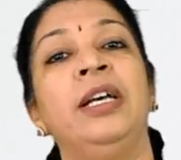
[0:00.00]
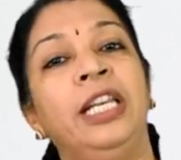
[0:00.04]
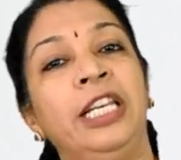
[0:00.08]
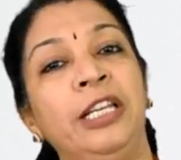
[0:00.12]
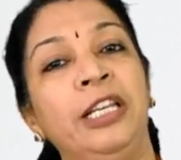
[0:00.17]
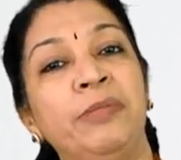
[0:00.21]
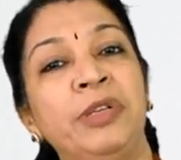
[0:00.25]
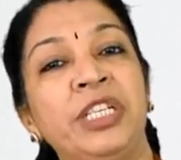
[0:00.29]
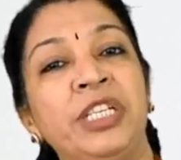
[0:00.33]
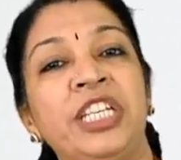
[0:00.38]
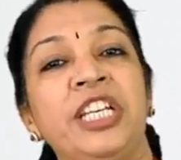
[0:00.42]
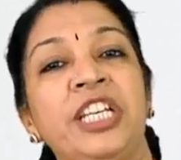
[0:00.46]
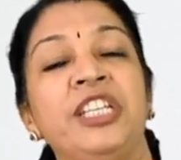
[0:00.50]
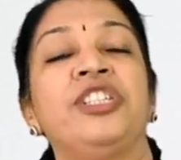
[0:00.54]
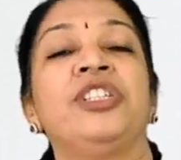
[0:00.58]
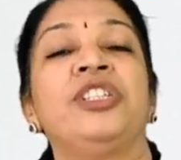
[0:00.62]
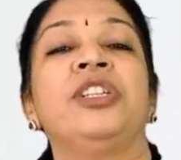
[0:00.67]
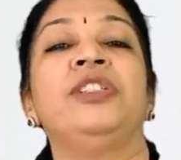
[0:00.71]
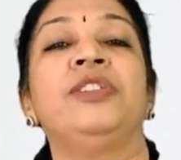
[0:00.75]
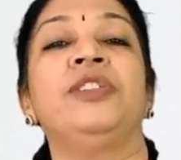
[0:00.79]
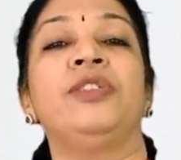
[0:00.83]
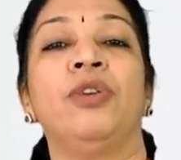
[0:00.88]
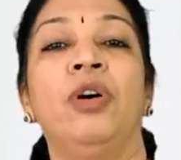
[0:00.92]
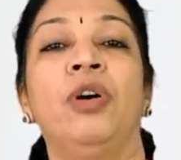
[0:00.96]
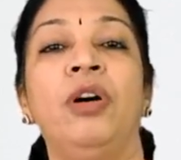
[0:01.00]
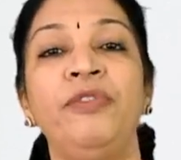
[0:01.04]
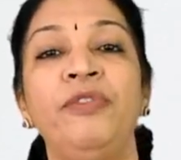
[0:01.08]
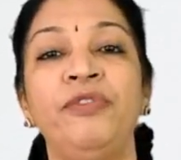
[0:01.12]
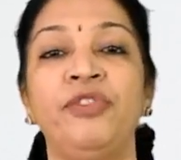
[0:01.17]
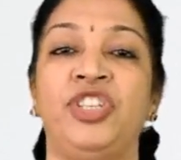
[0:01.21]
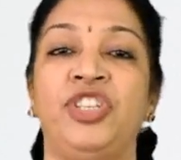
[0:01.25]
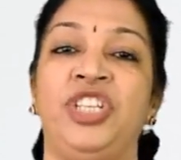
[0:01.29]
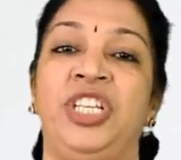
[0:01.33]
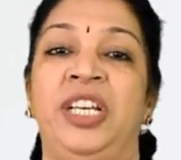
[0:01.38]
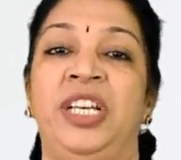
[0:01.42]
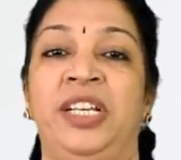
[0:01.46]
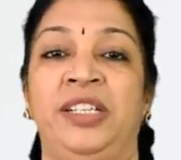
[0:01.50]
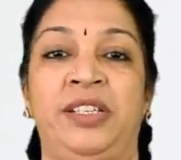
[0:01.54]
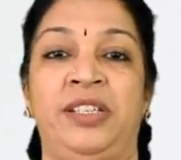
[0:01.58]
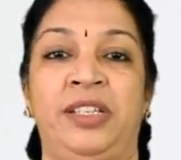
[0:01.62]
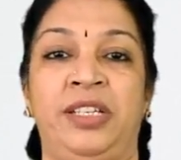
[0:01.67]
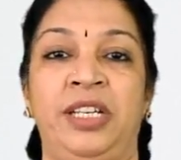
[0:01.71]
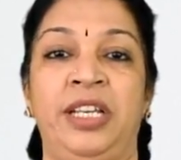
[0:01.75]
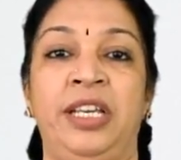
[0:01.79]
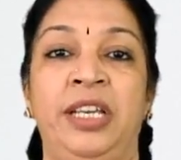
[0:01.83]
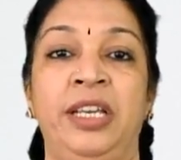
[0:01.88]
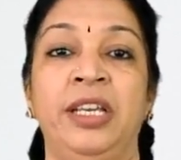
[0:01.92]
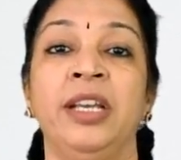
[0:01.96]
limitations of
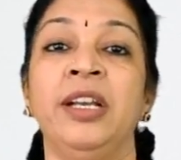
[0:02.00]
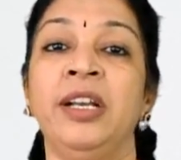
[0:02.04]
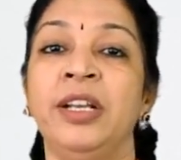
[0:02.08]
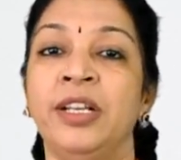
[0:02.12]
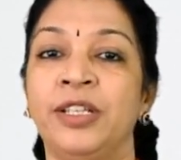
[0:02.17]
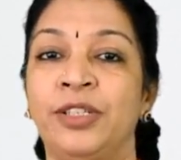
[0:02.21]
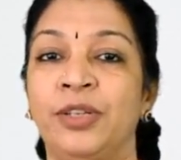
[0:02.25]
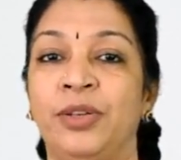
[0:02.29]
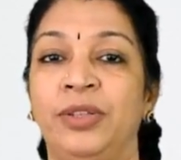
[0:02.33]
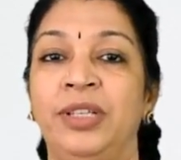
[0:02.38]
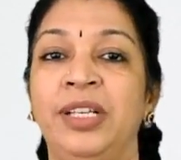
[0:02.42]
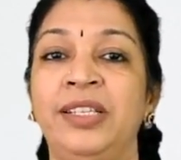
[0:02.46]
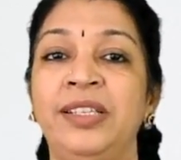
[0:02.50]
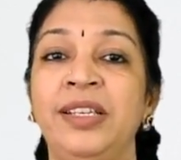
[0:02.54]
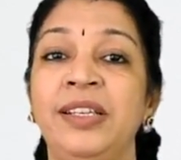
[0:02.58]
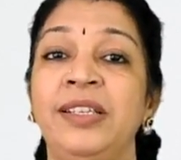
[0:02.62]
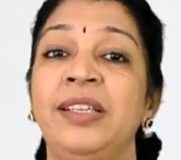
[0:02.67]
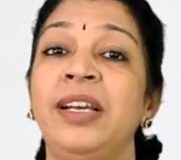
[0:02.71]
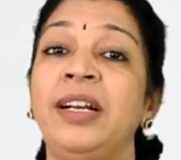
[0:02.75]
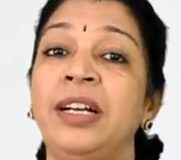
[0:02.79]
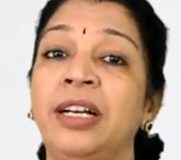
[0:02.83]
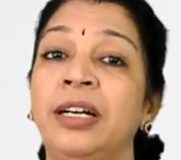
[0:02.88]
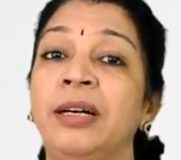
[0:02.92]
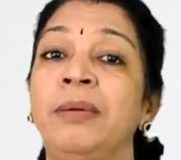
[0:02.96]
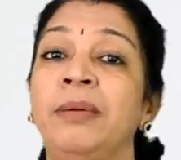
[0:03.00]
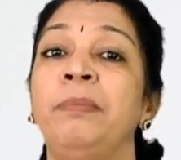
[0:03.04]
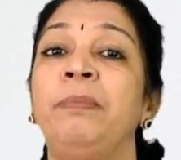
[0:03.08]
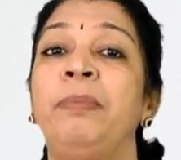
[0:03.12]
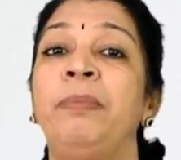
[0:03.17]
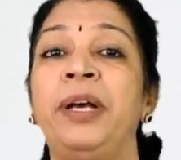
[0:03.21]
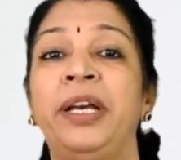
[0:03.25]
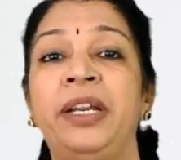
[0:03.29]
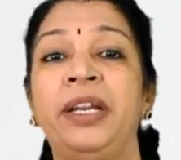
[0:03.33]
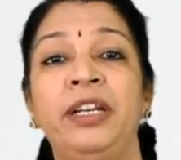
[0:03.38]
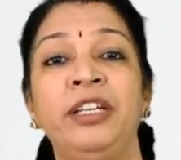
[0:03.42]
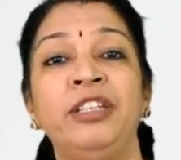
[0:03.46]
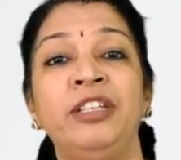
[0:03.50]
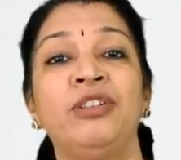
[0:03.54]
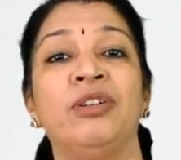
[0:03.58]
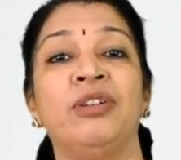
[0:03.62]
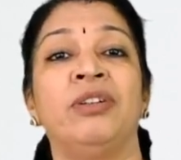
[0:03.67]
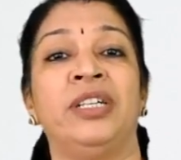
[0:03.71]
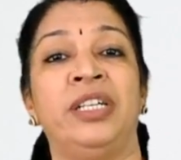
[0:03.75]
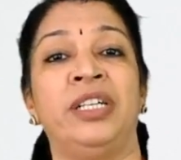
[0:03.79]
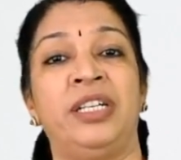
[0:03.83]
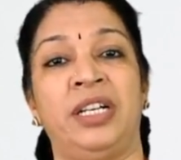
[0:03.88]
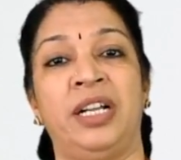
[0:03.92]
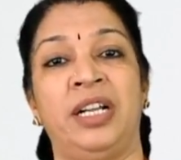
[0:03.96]
GST. So this is a compare and
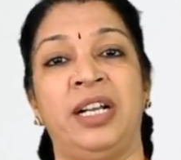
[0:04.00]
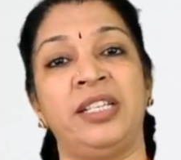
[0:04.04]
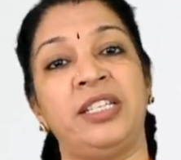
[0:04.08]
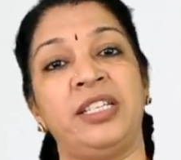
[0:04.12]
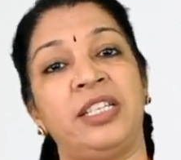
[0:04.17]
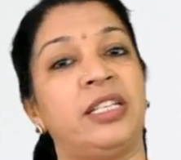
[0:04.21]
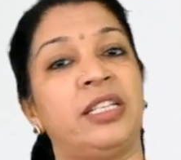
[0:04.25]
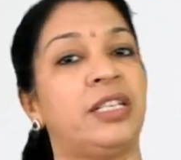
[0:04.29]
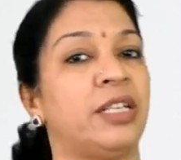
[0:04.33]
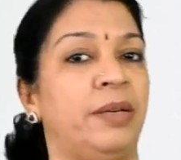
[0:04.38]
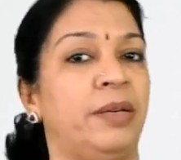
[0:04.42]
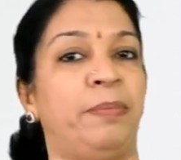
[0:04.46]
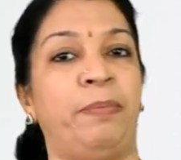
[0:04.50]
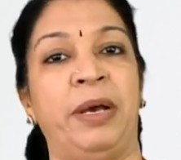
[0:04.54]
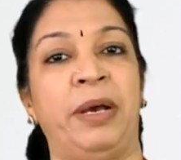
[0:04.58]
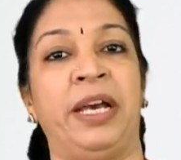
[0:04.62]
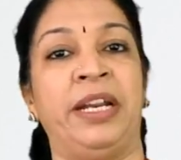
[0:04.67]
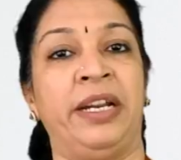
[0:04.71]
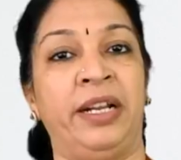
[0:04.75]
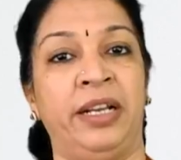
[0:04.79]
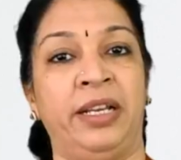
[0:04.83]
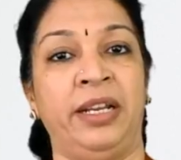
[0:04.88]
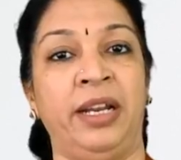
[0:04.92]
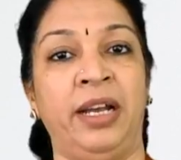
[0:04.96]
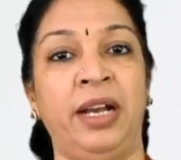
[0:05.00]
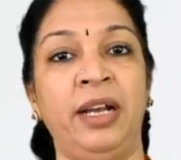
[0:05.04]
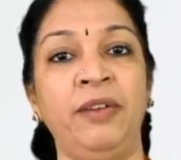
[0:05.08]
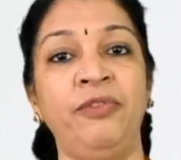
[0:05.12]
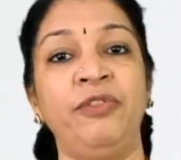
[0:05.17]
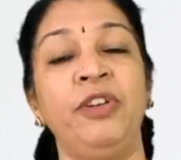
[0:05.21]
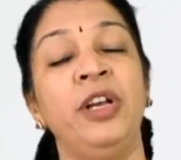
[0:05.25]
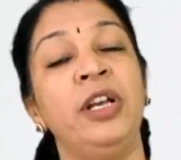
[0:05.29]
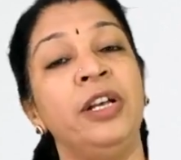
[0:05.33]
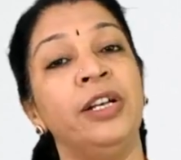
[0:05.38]
contrast paragraph.